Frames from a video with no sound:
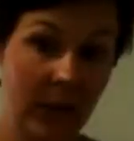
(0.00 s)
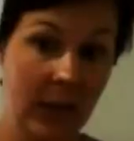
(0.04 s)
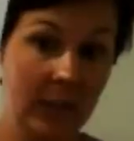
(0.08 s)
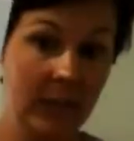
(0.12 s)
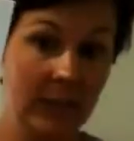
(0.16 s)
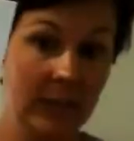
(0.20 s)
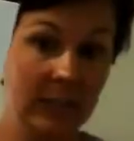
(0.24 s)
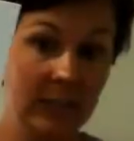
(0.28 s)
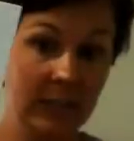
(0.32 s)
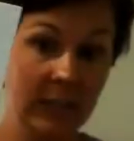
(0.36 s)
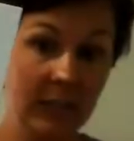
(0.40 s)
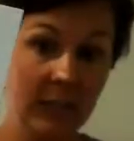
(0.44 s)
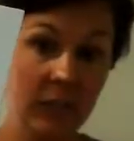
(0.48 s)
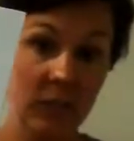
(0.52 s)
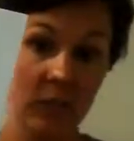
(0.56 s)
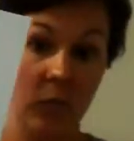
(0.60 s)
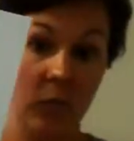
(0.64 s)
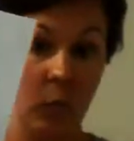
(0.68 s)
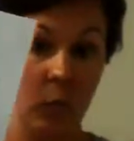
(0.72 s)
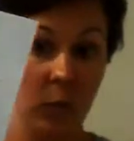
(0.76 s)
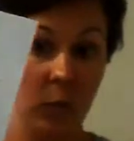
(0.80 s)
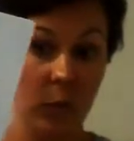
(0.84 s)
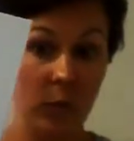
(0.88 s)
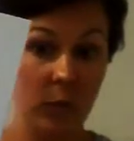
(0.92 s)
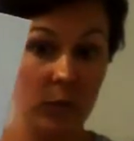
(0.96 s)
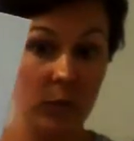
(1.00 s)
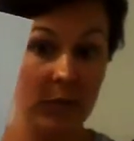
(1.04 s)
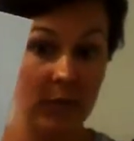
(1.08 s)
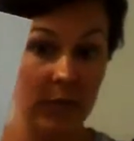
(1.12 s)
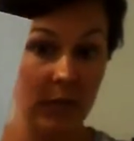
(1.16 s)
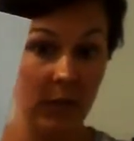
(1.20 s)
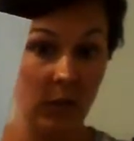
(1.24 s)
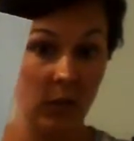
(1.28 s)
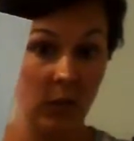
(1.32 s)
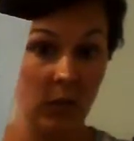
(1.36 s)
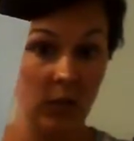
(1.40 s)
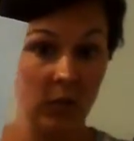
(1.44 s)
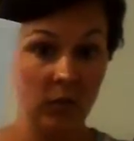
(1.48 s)
and there's a list of oils that
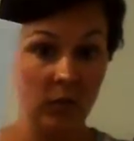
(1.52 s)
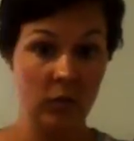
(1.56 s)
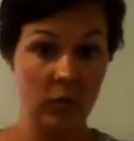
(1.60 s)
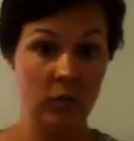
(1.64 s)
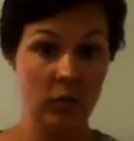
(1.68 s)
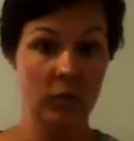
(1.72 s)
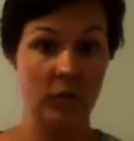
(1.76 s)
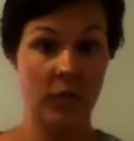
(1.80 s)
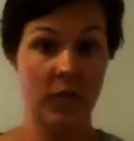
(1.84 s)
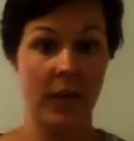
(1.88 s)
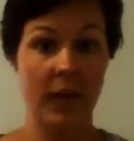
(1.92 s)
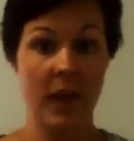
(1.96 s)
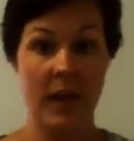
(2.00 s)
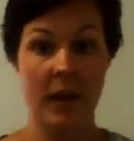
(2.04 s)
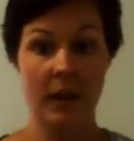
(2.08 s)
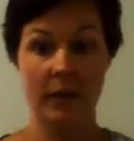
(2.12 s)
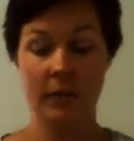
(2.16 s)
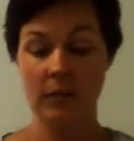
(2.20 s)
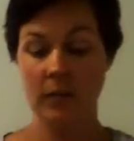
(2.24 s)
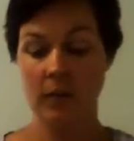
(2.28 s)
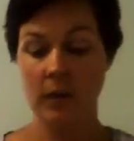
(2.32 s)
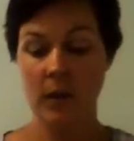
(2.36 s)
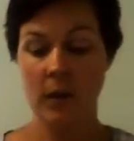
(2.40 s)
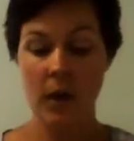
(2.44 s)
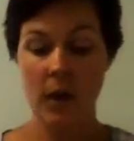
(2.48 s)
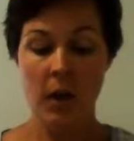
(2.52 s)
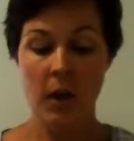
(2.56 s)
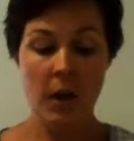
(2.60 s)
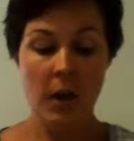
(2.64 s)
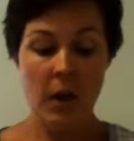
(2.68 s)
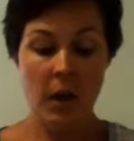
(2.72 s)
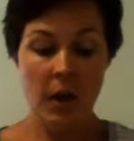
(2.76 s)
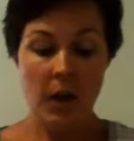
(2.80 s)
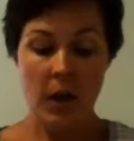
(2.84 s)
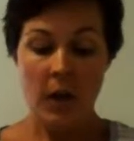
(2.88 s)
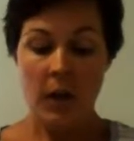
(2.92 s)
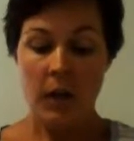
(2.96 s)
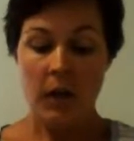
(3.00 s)
you can use for that.
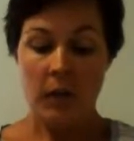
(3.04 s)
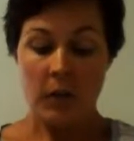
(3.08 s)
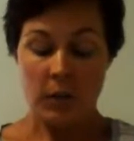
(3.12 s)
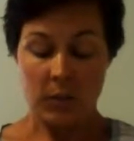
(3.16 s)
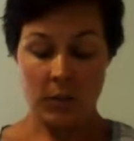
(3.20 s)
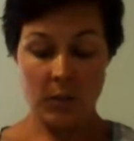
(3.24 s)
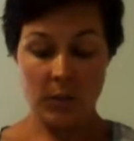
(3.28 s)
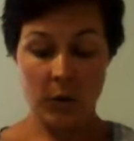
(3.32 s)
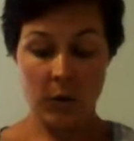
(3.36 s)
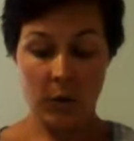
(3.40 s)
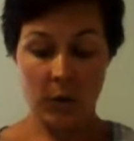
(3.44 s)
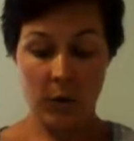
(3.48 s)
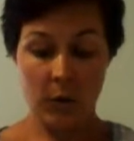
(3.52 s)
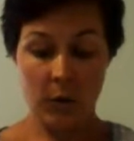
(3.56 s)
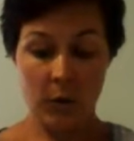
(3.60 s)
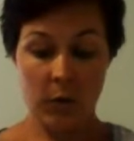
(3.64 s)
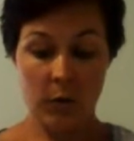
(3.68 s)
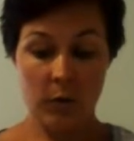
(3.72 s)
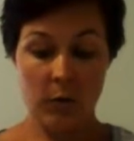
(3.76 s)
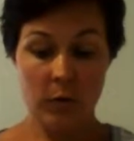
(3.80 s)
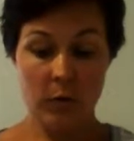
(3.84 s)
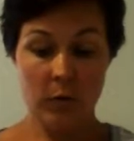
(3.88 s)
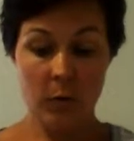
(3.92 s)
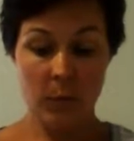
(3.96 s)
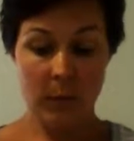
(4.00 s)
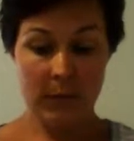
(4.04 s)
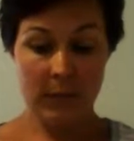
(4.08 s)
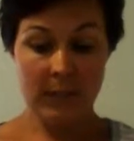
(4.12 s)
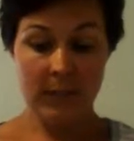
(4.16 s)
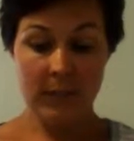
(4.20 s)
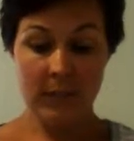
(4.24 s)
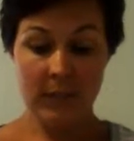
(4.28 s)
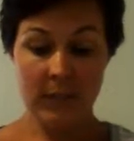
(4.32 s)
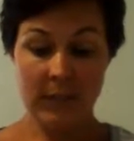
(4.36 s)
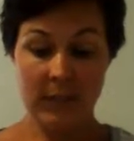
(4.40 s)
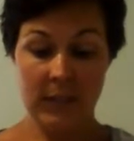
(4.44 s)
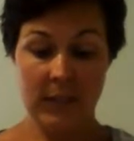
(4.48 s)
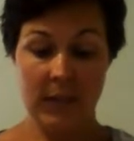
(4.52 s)
So the ones that
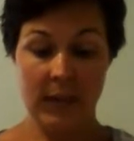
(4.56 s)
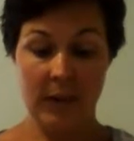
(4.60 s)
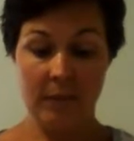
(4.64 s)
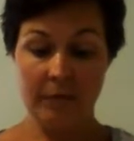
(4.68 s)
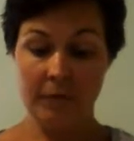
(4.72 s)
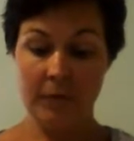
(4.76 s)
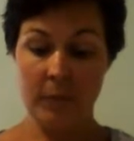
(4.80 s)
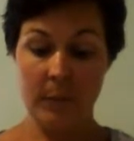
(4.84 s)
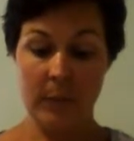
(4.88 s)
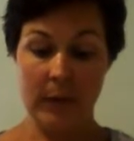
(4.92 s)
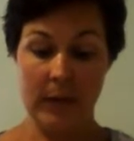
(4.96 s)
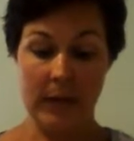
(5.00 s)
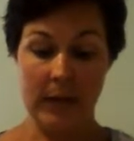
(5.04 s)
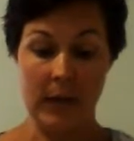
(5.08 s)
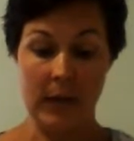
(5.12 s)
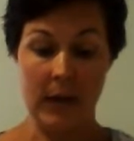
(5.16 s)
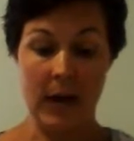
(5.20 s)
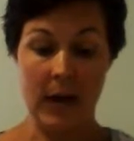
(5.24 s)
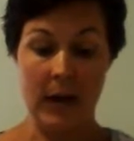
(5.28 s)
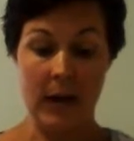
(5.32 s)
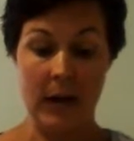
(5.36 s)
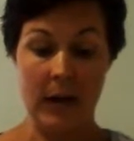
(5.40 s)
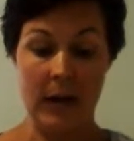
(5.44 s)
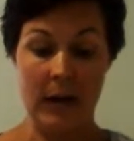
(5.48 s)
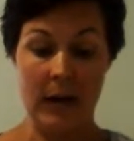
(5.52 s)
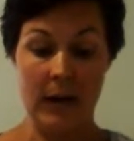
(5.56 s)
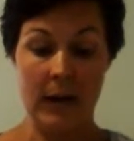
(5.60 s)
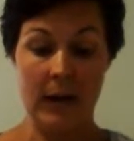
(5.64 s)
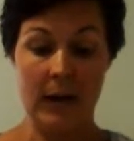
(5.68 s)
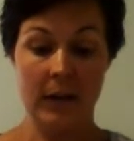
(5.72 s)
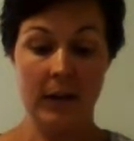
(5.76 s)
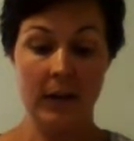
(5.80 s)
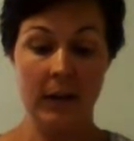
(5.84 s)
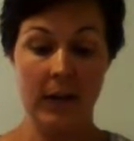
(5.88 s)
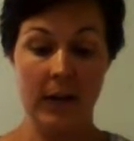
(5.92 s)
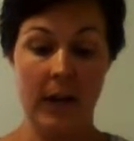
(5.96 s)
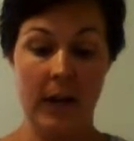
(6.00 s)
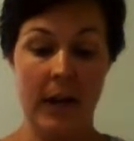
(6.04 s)
stand out for me are
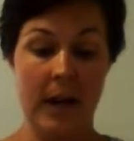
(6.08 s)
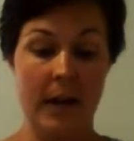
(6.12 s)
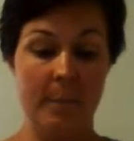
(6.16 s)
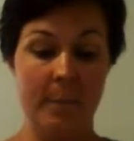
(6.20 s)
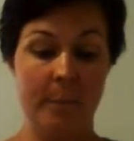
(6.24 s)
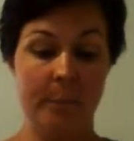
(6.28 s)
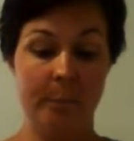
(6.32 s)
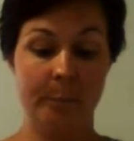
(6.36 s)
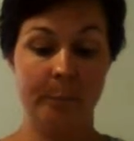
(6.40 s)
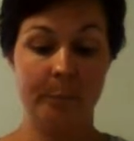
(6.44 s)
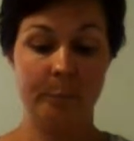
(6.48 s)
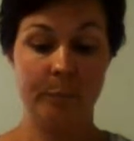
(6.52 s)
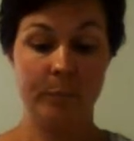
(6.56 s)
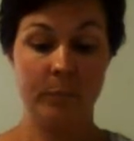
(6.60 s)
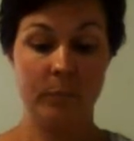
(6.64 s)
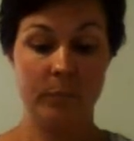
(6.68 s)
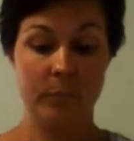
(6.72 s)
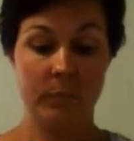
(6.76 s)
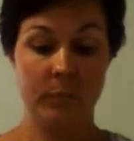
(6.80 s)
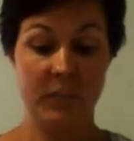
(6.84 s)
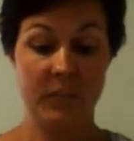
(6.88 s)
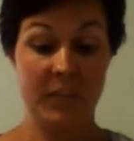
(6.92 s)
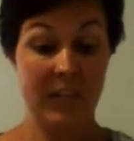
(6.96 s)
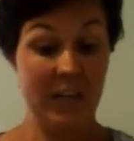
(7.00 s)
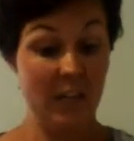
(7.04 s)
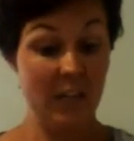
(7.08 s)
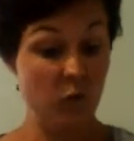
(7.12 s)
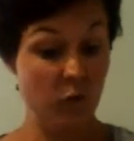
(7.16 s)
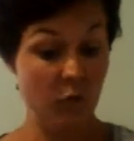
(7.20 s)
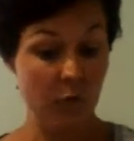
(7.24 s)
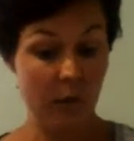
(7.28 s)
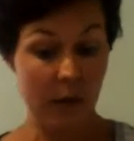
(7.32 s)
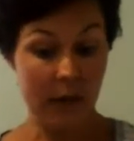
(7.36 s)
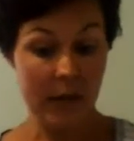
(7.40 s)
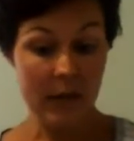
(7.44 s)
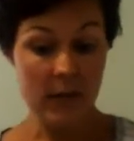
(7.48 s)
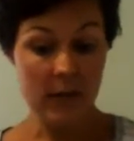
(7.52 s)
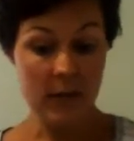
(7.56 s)

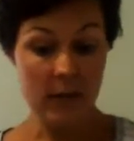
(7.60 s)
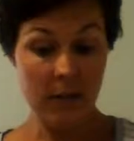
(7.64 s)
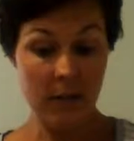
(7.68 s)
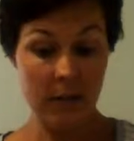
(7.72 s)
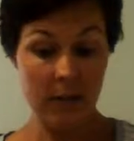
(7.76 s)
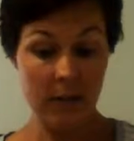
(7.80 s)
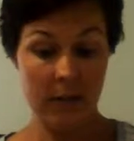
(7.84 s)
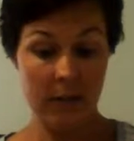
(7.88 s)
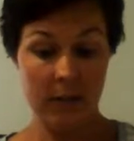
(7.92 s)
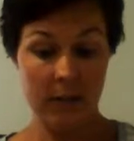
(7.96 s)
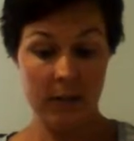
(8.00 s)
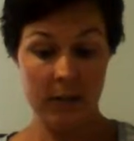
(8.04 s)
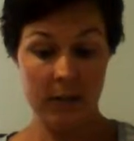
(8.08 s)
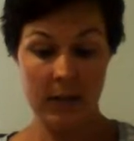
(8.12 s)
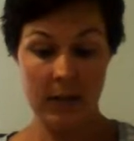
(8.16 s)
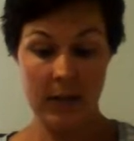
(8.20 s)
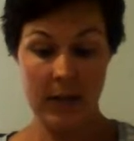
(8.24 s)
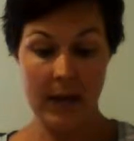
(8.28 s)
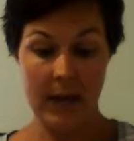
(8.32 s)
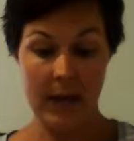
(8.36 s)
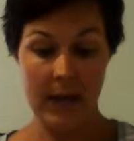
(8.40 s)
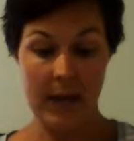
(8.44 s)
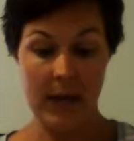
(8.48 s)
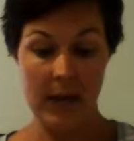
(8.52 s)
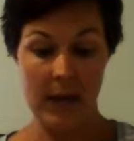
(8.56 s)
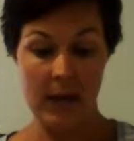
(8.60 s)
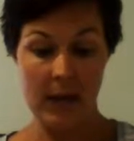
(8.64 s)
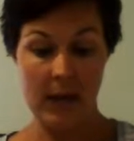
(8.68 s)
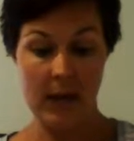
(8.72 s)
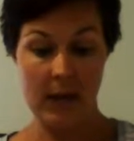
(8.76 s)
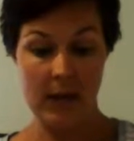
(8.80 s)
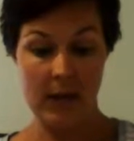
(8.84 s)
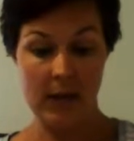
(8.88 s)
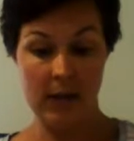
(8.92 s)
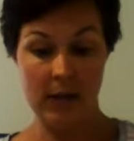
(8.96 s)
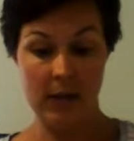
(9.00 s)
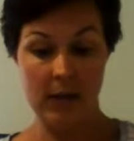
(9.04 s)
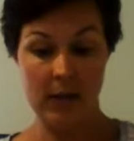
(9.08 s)
tangerine,
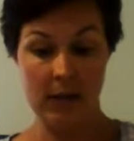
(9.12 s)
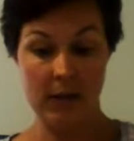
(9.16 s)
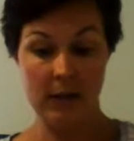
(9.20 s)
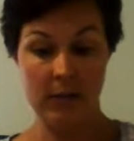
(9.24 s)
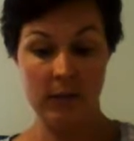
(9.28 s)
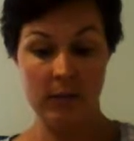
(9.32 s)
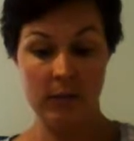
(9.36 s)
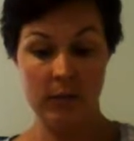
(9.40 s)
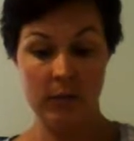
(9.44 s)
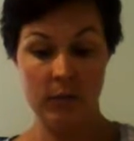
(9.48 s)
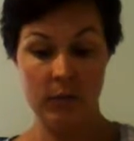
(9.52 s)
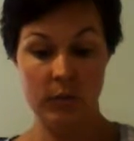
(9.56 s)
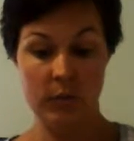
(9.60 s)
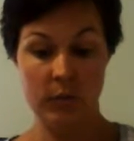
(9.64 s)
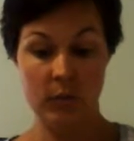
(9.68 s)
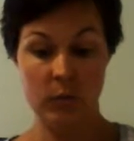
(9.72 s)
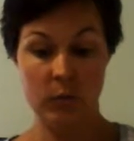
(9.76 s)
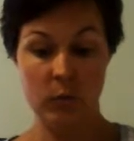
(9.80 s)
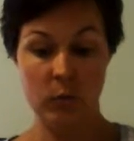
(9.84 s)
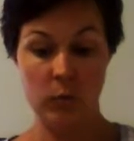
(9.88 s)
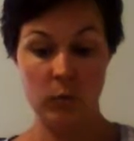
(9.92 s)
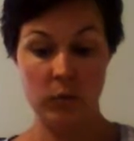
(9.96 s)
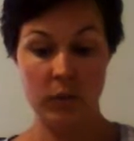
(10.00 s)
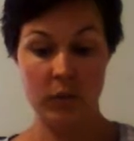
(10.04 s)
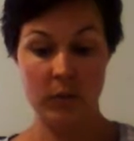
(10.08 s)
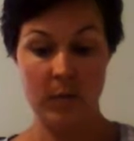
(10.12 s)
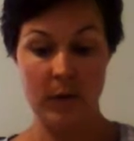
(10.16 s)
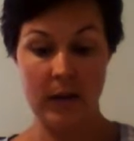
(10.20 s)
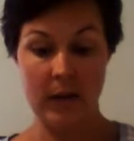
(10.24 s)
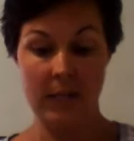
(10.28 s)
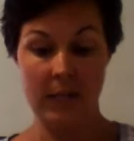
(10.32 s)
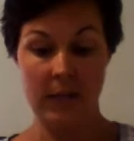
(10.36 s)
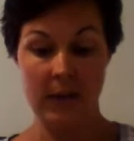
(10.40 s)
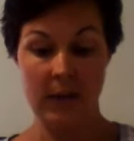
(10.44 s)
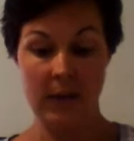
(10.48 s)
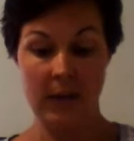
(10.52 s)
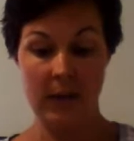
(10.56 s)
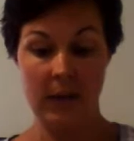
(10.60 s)
and also I
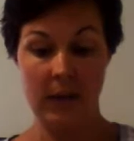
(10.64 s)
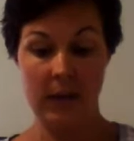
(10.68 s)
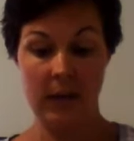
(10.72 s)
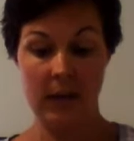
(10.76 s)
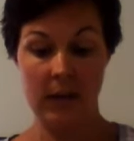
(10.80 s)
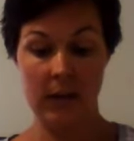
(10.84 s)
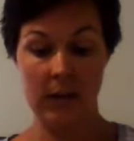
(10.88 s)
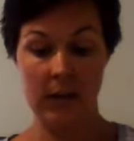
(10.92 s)
think,